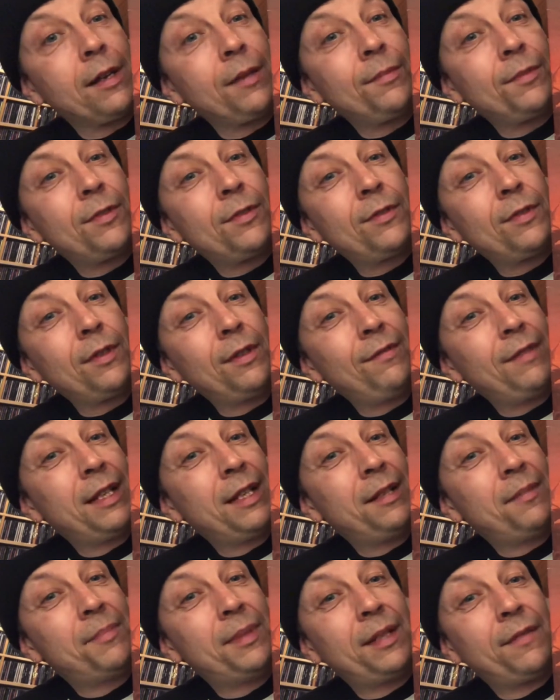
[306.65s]
It was sort of a
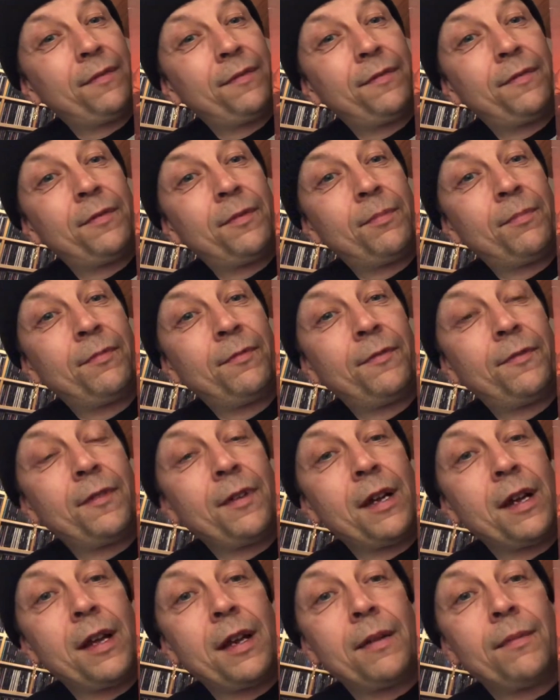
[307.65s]
little bit
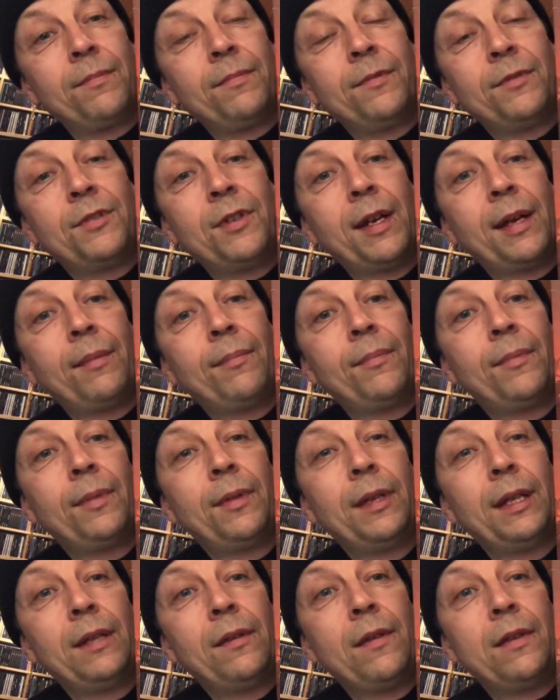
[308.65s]
forgotten gem
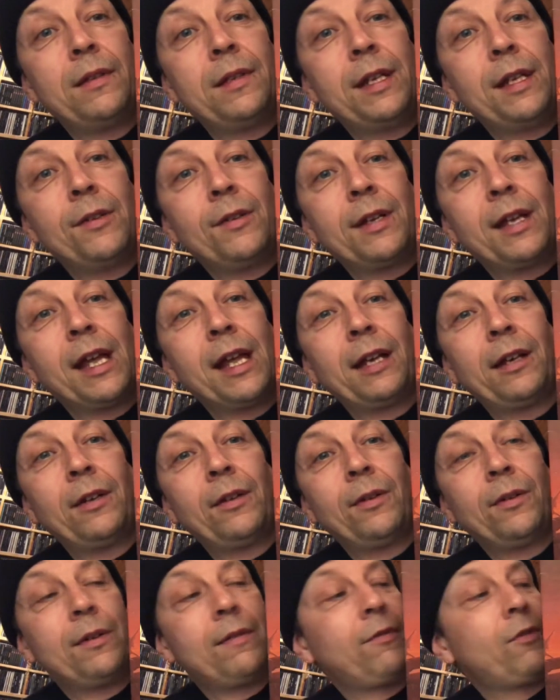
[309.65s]
in the Dio
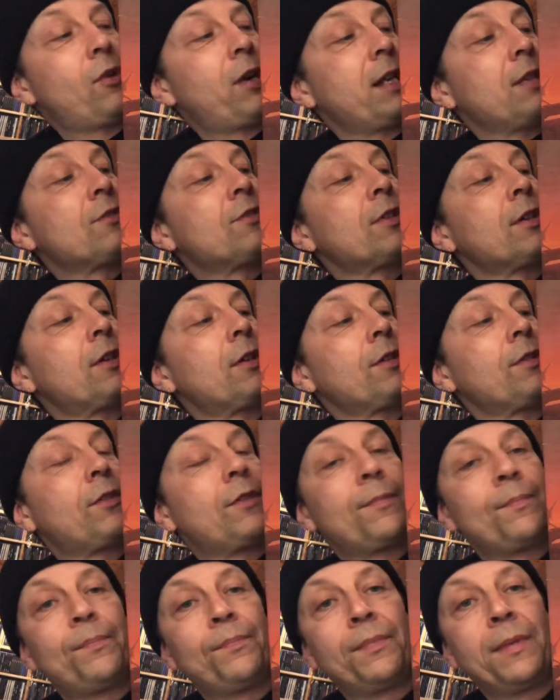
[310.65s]
catalog of great songs.